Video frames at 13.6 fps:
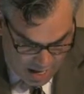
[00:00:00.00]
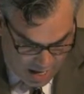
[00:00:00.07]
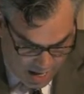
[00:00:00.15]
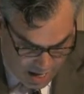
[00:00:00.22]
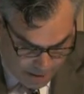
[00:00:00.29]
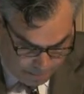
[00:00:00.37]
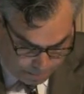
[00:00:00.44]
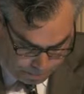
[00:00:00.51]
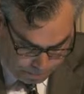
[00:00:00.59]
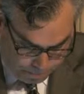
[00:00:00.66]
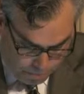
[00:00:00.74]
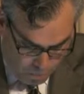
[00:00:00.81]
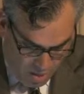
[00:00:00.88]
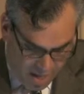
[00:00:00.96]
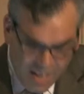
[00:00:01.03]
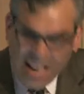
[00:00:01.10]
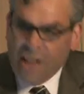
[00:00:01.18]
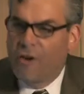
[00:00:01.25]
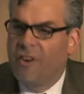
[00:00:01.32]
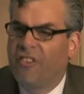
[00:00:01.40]
Now
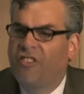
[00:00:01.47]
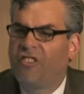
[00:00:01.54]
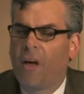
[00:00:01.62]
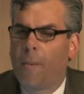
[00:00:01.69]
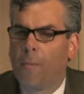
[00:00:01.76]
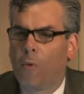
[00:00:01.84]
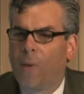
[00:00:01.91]
there is some